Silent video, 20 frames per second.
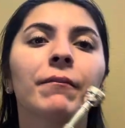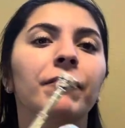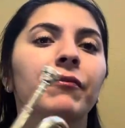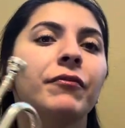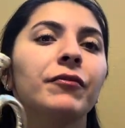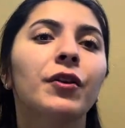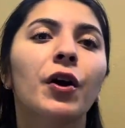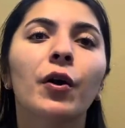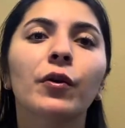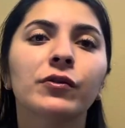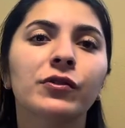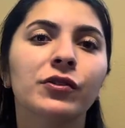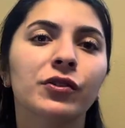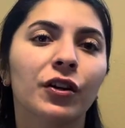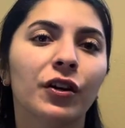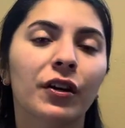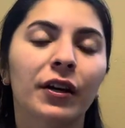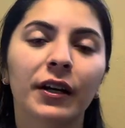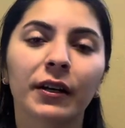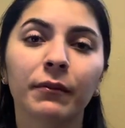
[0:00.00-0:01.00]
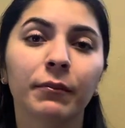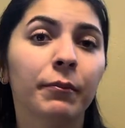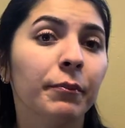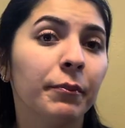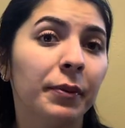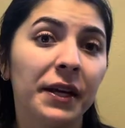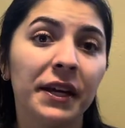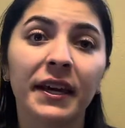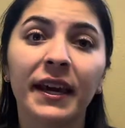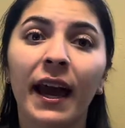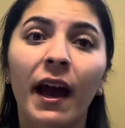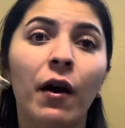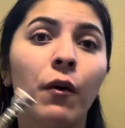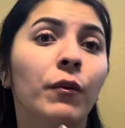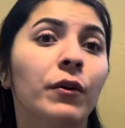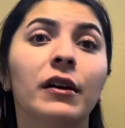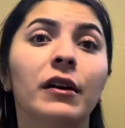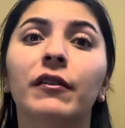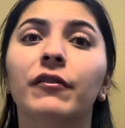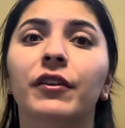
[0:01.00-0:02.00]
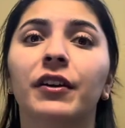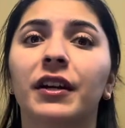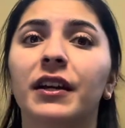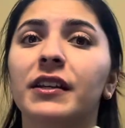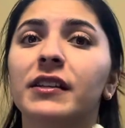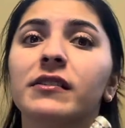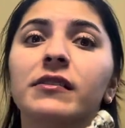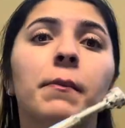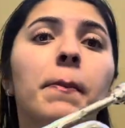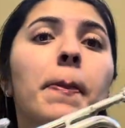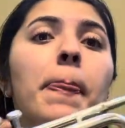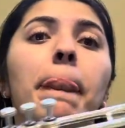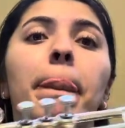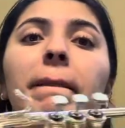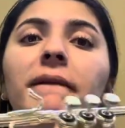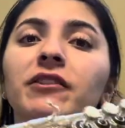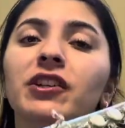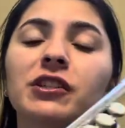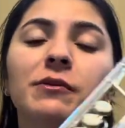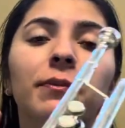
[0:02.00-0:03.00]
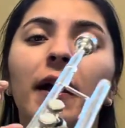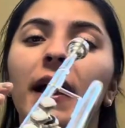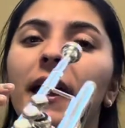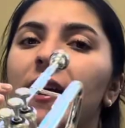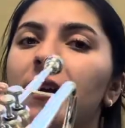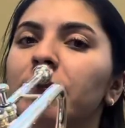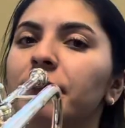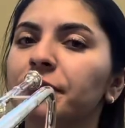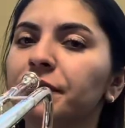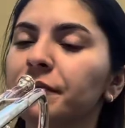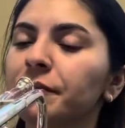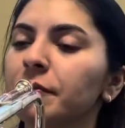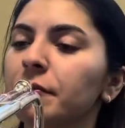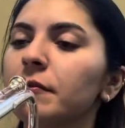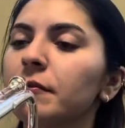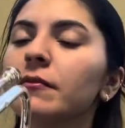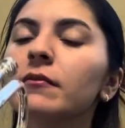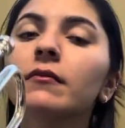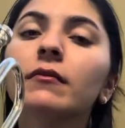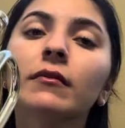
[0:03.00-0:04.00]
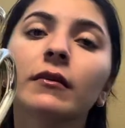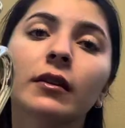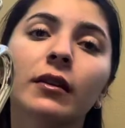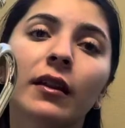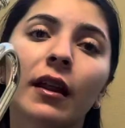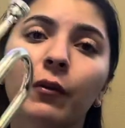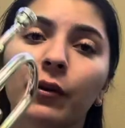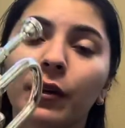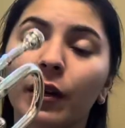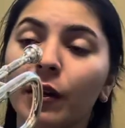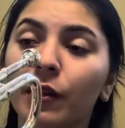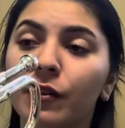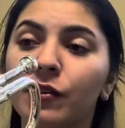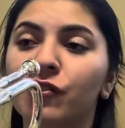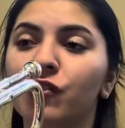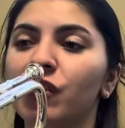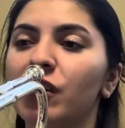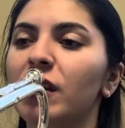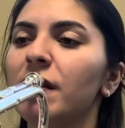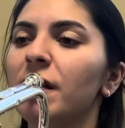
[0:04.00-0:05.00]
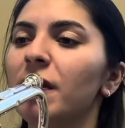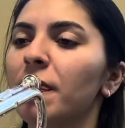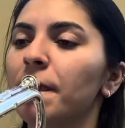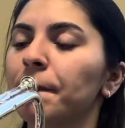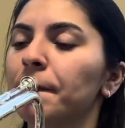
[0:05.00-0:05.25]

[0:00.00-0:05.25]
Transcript: No certain beat count, whatever it is, just playing. Then we're going to do G.